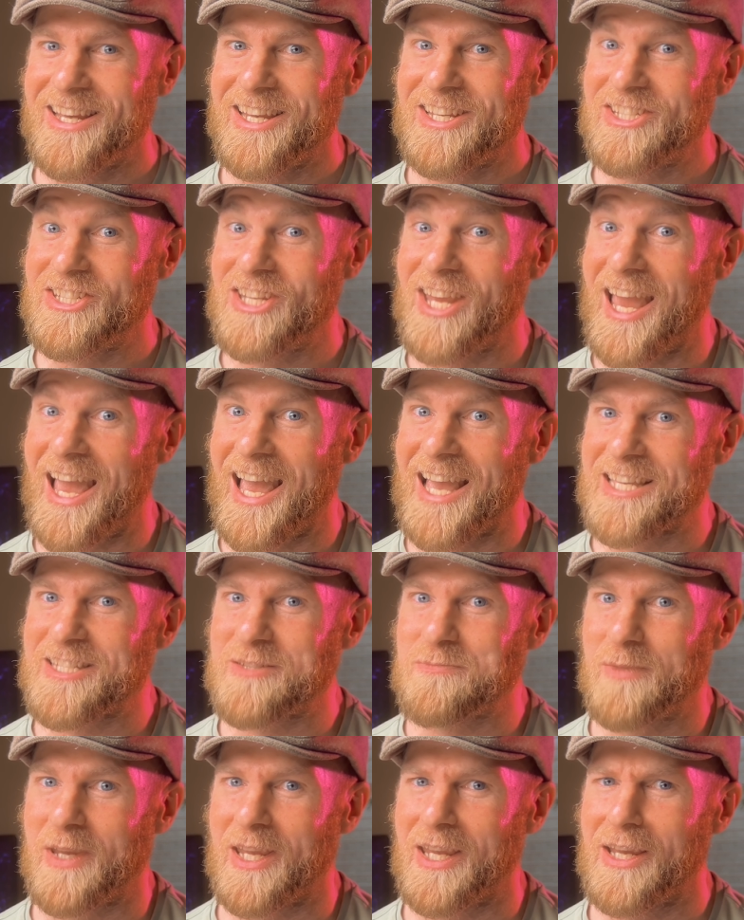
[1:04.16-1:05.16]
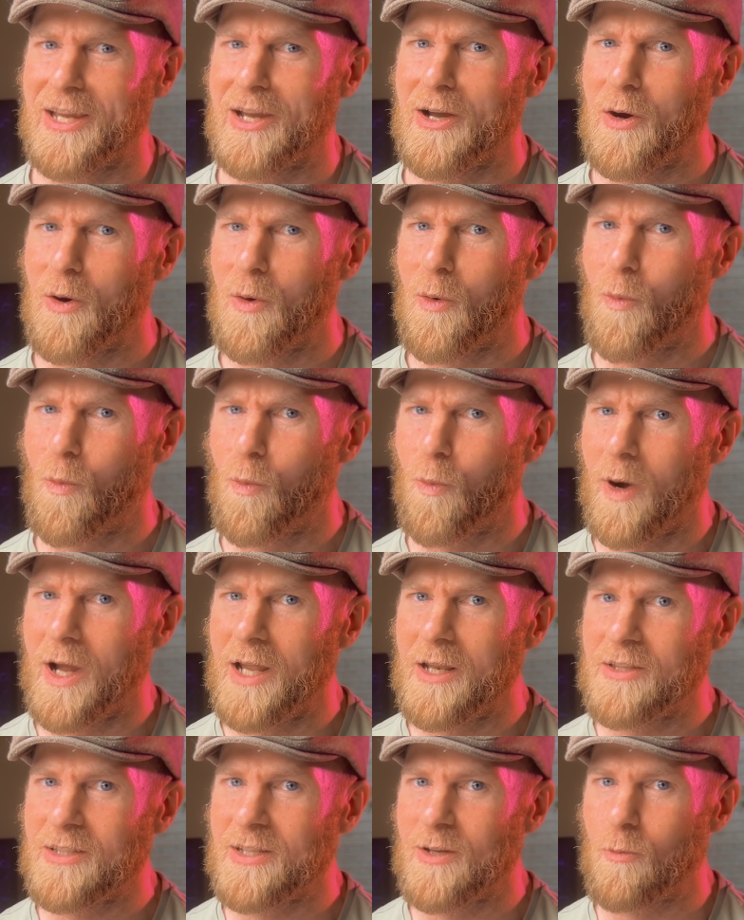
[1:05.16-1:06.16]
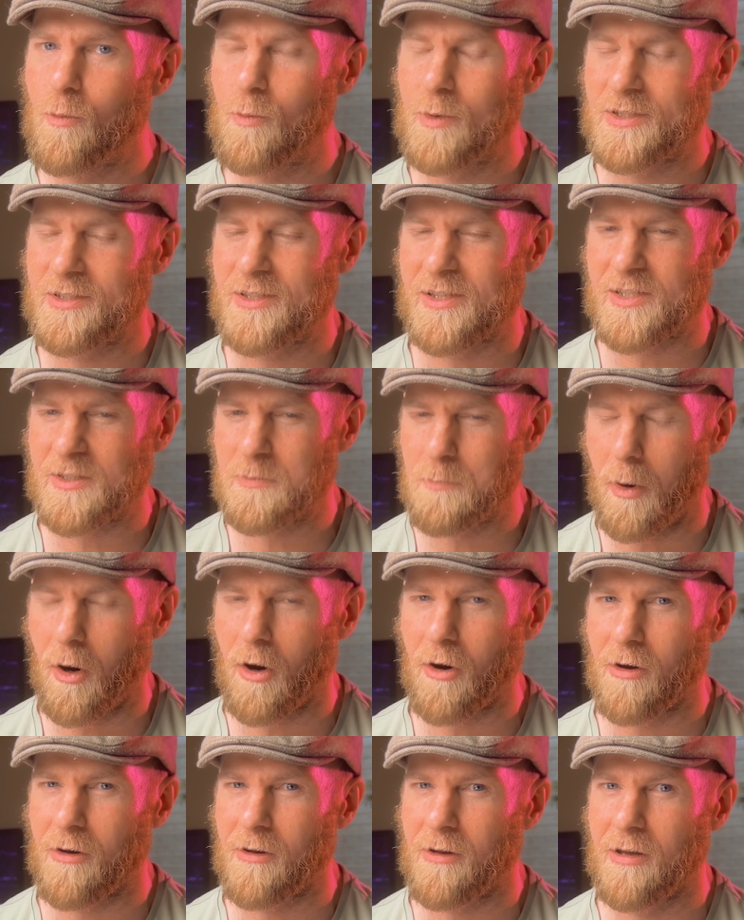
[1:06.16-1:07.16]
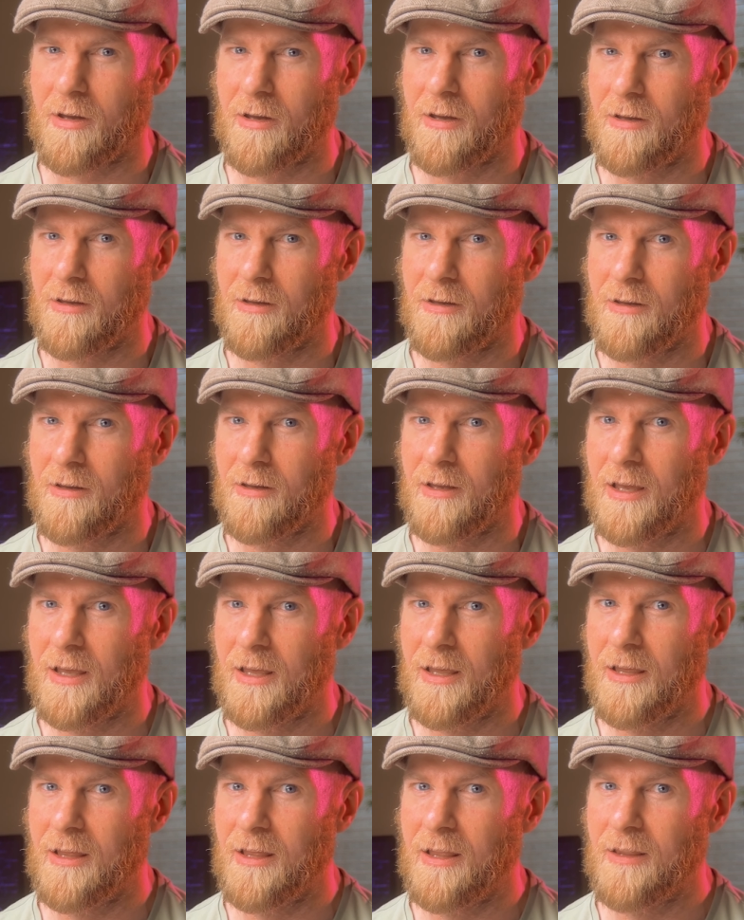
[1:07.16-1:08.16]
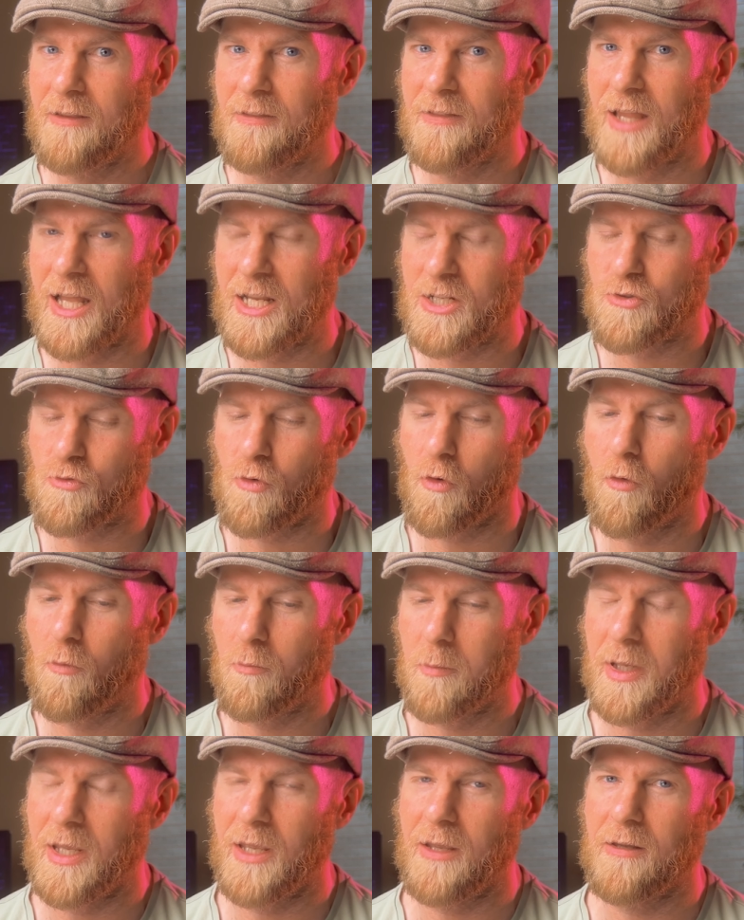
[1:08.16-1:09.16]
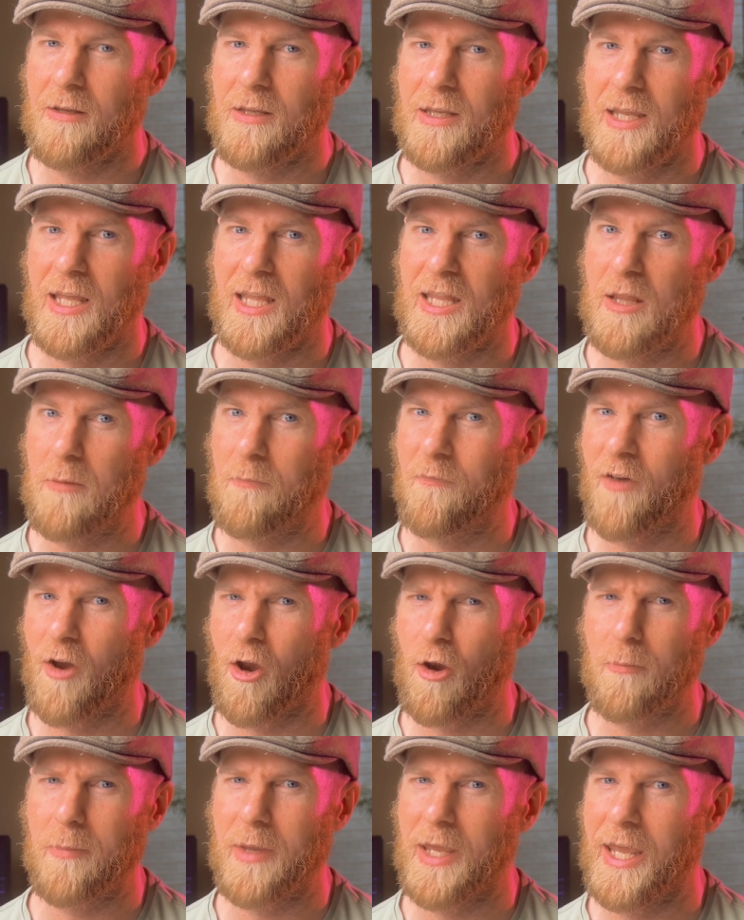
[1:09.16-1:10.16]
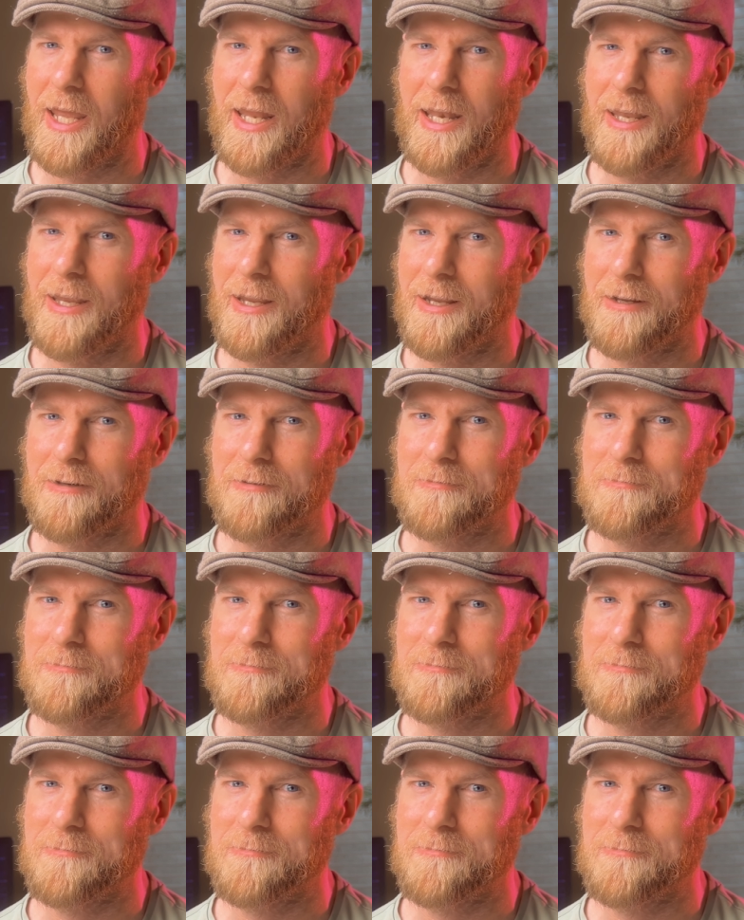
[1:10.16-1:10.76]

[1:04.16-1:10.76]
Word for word: She asked me, What was the spark that drove me in the very beginning?